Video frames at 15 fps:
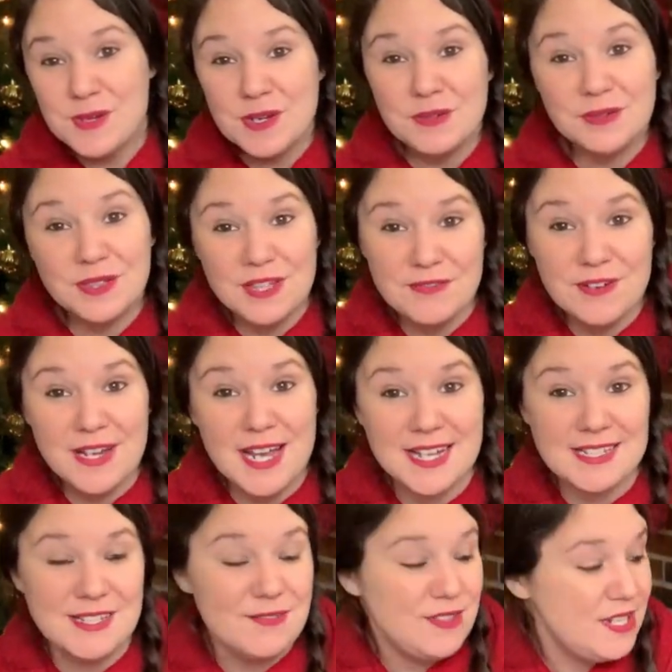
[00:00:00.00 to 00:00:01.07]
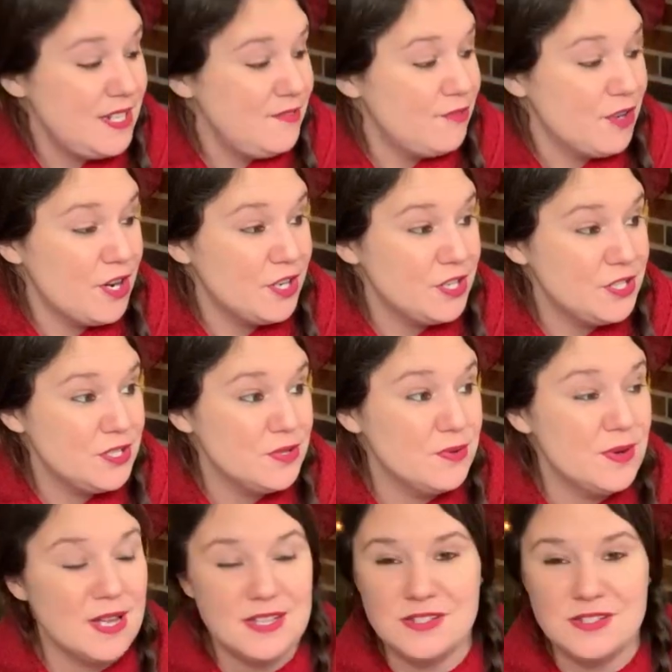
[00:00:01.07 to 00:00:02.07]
be a really fun activity for her to do,